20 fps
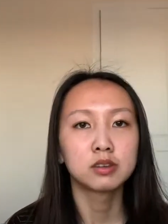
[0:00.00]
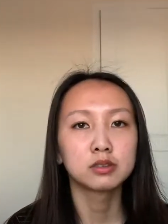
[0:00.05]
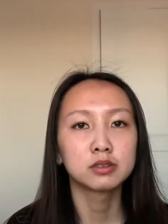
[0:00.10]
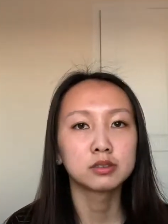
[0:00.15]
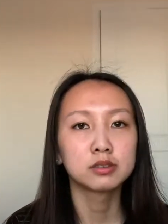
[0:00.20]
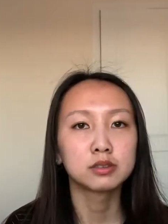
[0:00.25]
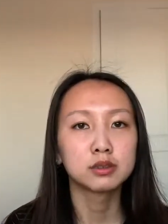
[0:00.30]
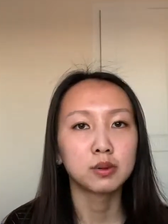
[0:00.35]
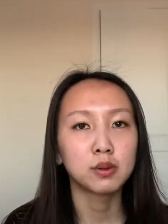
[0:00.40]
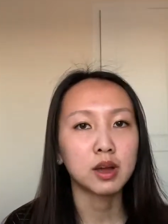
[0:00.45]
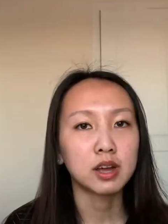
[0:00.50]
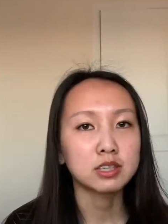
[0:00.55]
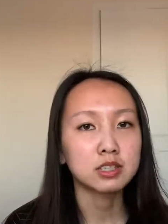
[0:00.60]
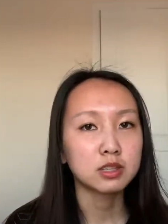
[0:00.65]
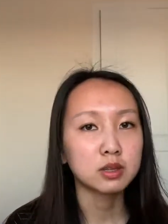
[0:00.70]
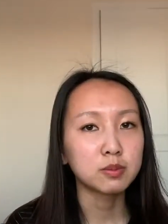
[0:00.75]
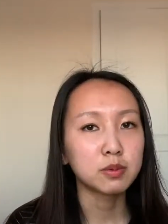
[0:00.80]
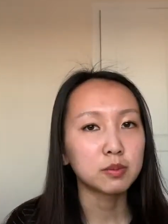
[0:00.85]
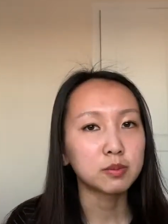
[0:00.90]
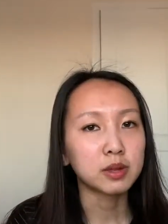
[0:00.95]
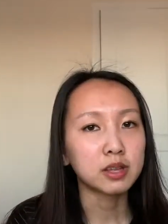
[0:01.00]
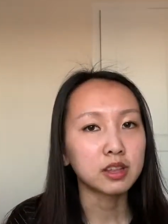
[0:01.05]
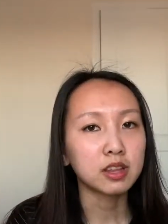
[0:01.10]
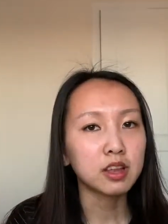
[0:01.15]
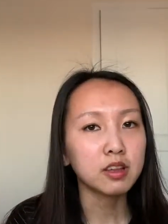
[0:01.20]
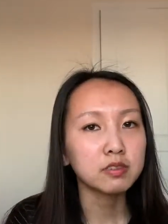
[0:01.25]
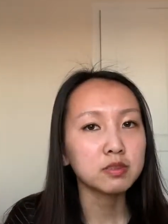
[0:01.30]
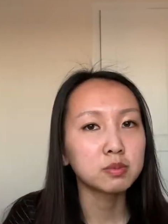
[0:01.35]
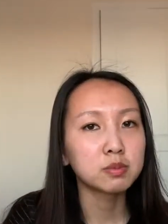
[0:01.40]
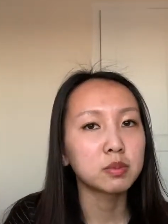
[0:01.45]
So I sleep on my
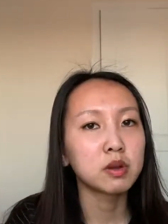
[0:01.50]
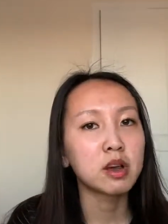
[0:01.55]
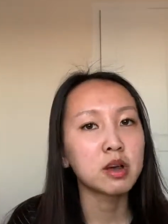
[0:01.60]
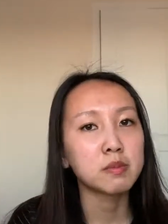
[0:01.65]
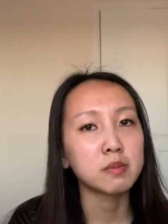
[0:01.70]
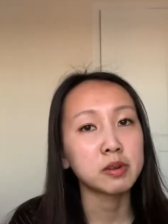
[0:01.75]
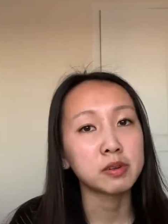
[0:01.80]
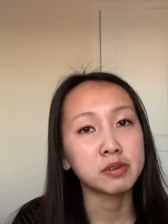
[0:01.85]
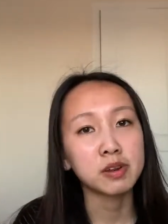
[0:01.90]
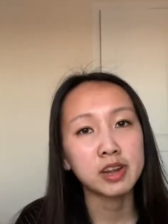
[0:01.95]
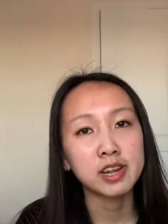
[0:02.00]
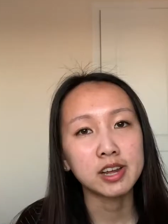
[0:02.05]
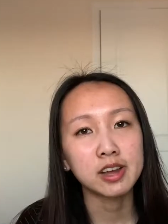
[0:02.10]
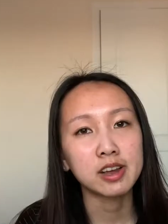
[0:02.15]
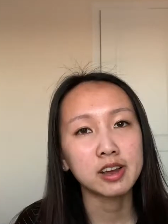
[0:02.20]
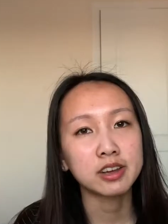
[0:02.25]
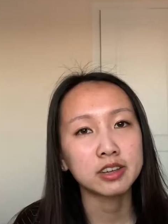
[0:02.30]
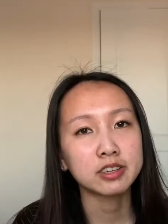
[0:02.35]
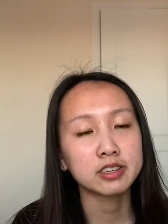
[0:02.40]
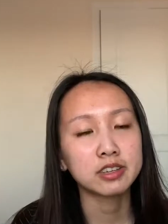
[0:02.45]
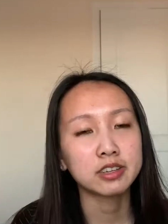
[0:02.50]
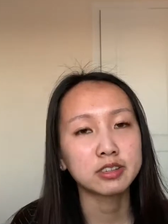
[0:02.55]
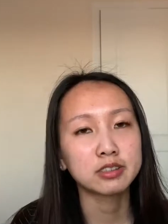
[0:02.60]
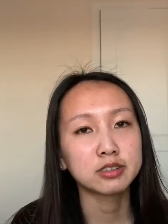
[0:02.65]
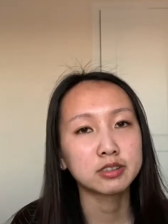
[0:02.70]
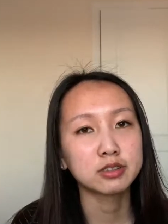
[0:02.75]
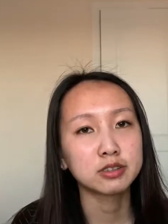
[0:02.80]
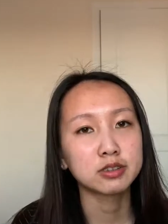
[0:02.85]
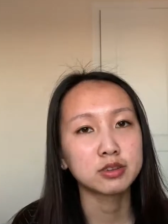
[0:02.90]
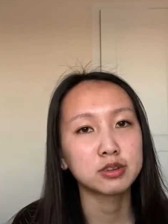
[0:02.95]
left, but my right eye
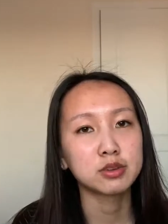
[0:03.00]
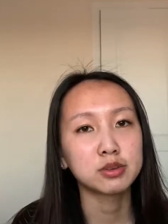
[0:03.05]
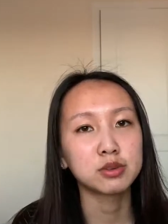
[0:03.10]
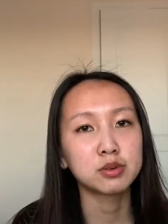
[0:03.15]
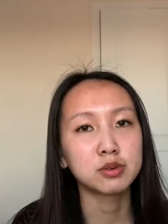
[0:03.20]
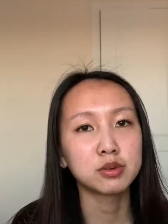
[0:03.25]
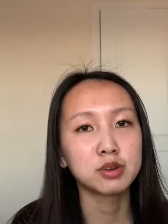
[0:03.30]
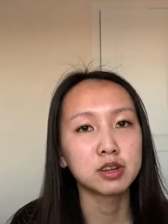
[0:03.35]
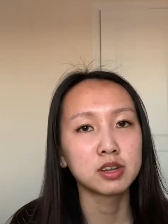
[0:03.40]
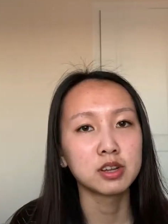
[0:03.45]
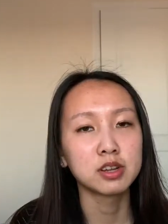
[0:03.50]
tends to